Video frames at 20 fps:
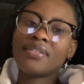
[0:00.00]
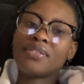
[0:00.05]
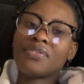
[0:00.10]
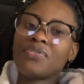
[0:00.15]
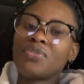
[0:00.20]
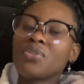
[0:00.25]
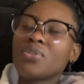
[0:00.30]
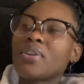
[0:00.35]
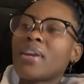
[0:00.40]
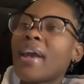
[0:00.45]

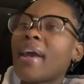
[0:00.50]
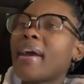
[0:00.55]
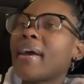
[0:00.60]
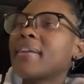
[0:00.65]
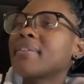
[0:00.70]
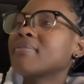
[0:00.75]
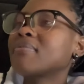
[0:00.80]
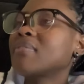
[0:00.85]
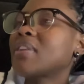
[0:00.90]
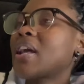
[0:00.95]
If you
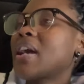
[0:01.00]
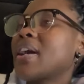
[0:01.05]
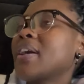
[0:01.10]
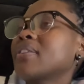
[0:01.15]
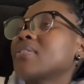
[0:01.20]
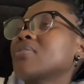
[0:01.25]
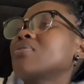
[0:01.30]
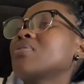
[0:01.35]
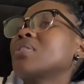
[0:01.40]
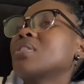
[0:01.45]
can,
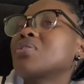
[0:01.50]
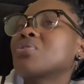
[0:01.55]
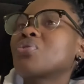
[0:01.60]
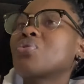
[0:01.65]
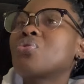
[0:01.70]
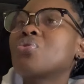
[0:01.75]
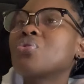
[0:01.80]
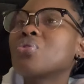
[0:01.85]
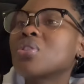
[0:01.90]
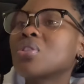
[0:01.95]
like, you can
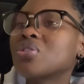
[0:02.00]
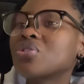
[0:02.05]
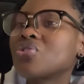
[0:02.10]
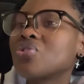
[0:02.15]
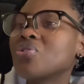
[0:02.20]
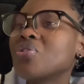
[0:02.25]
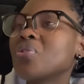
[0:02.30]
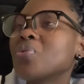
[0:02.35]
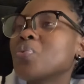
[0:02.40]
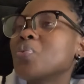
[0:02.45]
cook
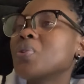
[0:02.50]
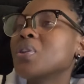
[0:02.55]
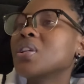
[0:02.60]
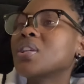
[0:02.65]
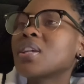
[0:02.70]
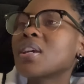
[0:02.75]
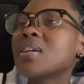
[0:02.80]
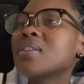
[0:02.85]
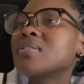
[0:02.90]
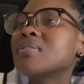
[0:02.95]
during
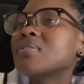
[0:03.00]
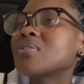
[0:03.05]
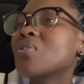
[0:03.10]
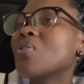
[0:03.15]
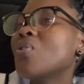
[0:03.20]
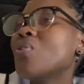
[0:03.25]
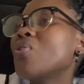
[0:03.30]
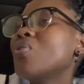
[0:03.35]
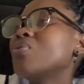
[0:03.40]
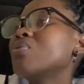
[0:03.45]
weekends,
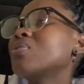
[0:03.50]
go